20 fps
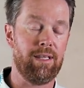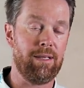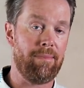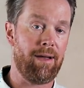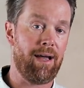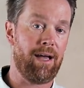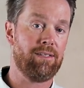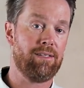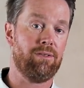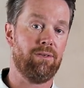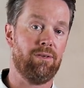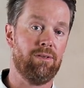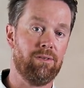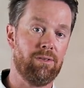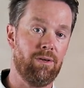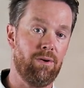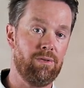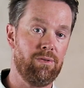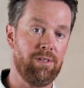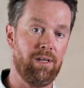The Master
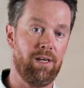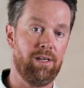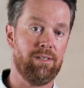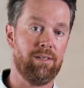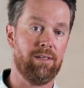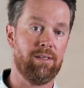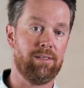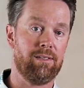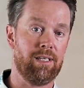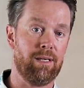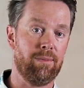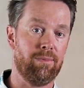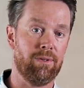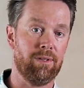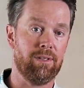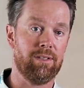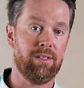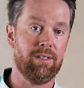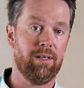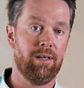Association in
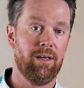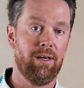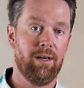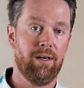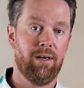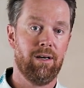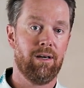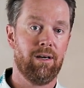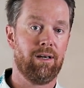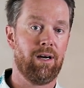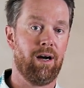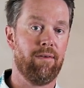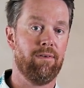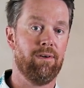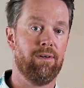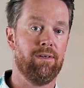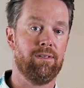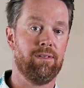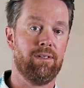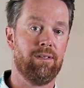Seabridge
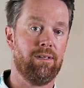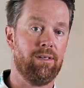covers,